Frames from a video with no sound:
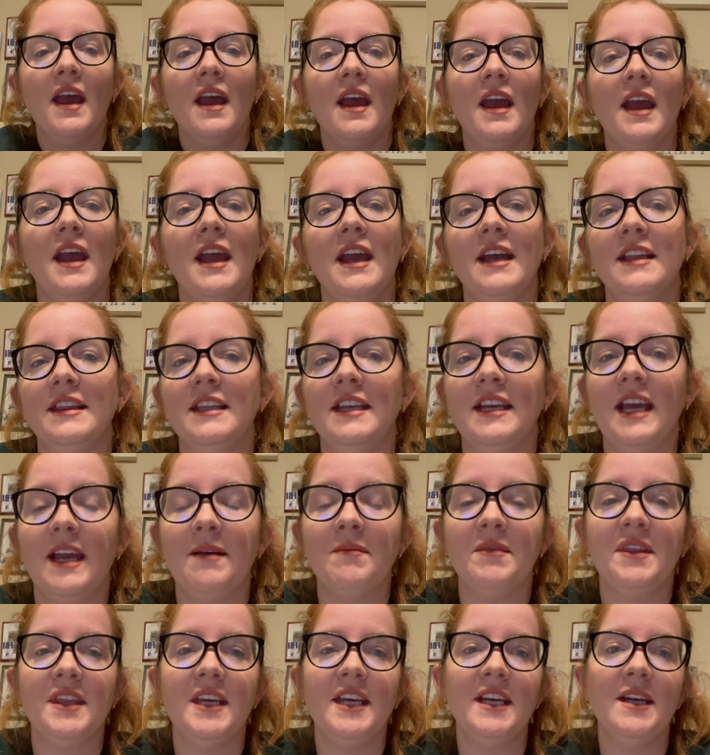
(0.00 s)
And the
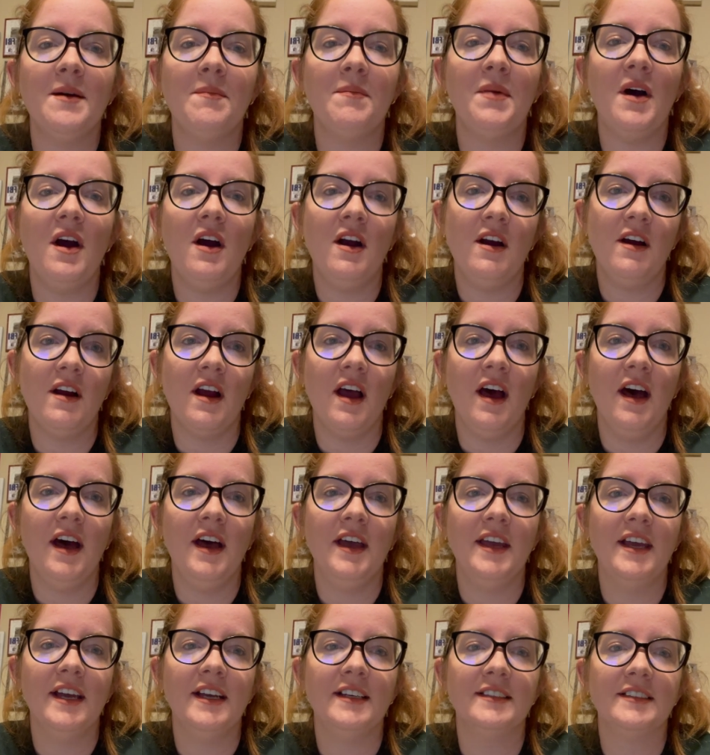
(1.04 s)
name Theda
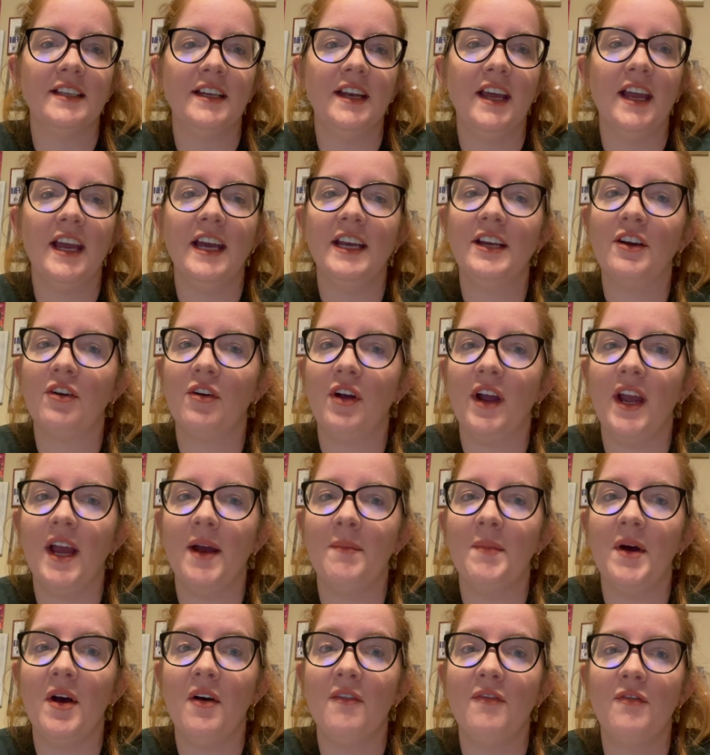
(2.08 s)
Bara is an
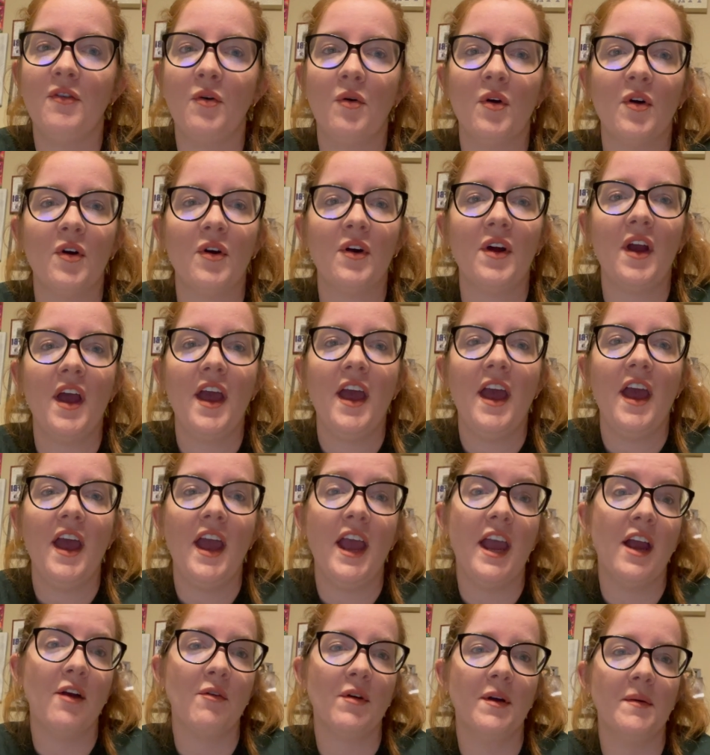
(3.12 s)
anagram for
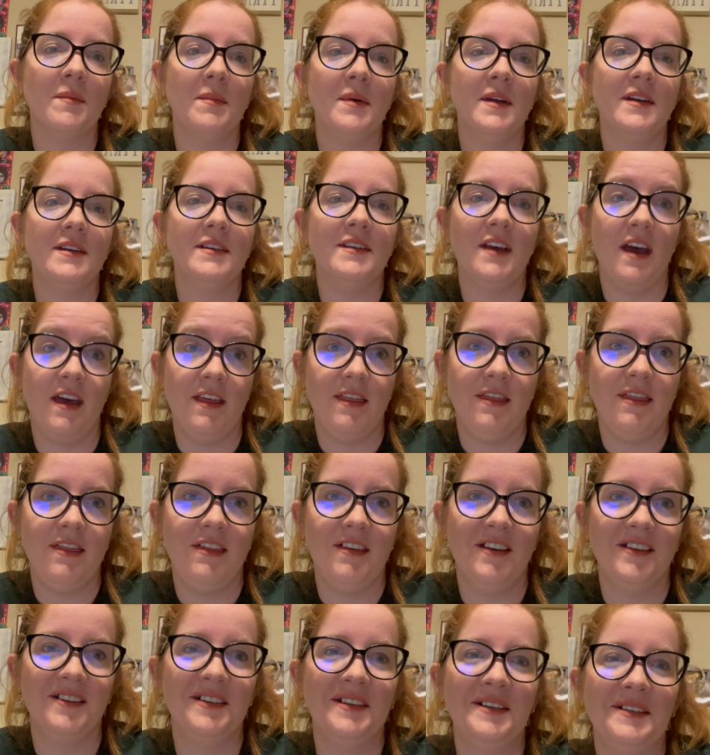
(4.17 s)
Arab
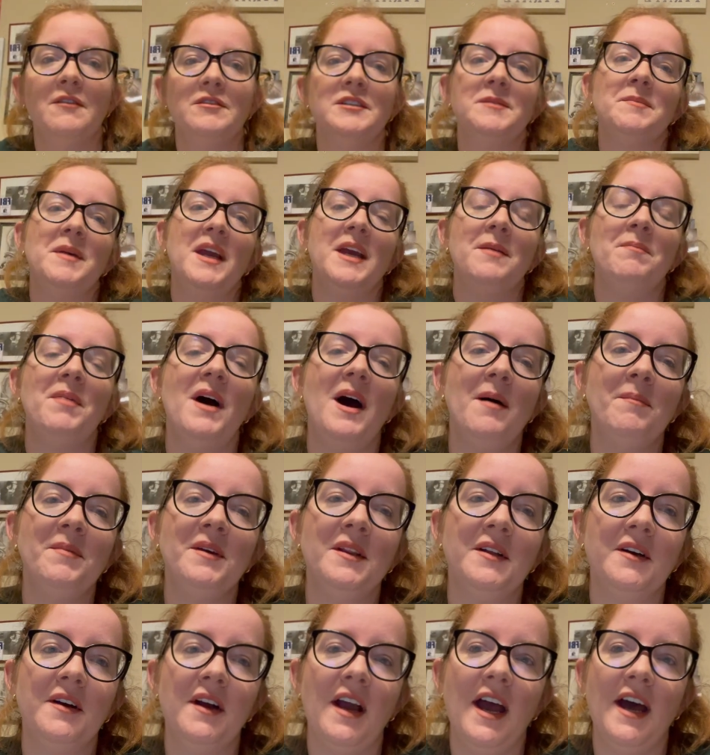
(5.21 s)
was made
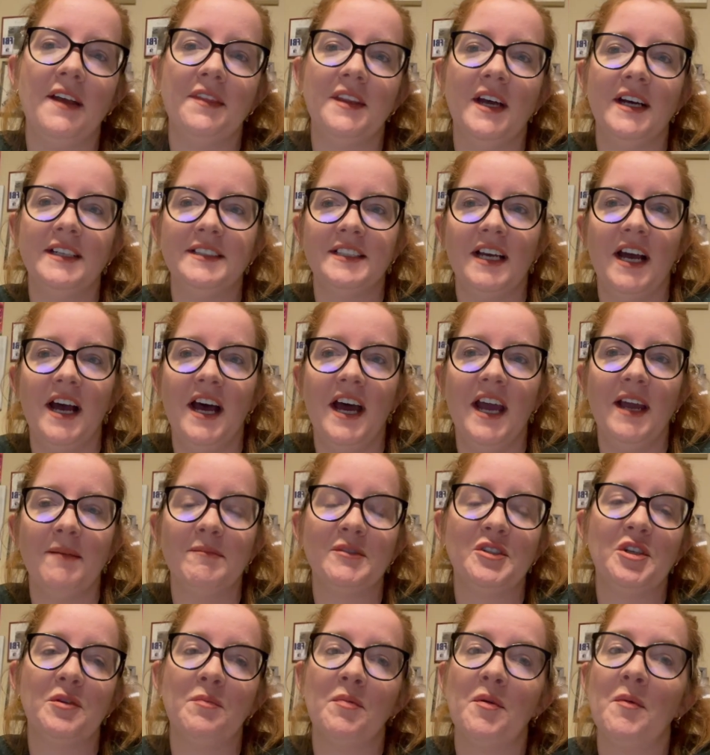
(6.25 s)
popular at that time
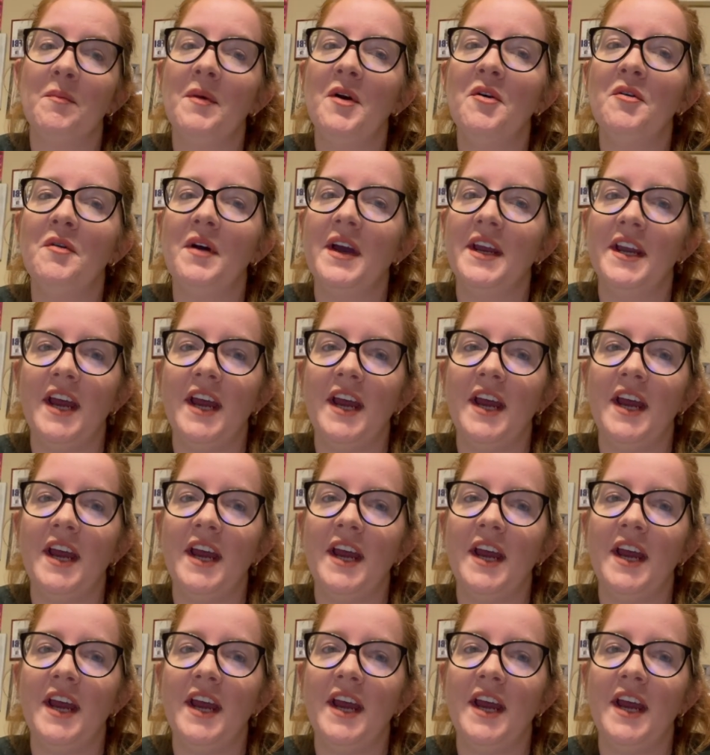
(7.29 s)
to promote an